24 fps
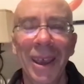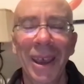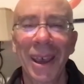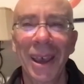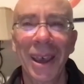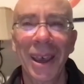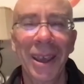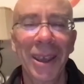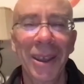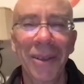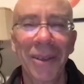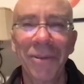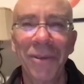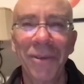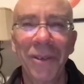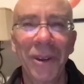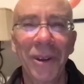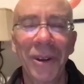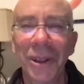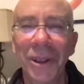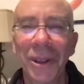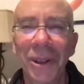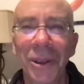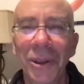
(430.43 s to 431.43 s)
had
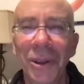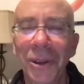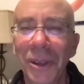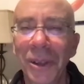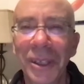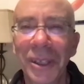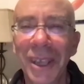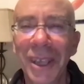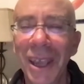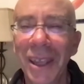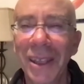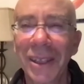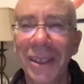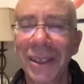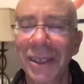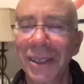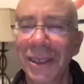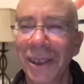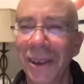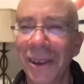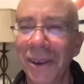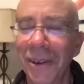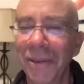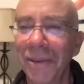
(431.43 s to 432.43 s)
very little sense
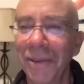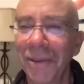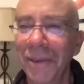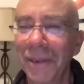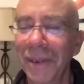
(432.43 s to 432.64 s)
of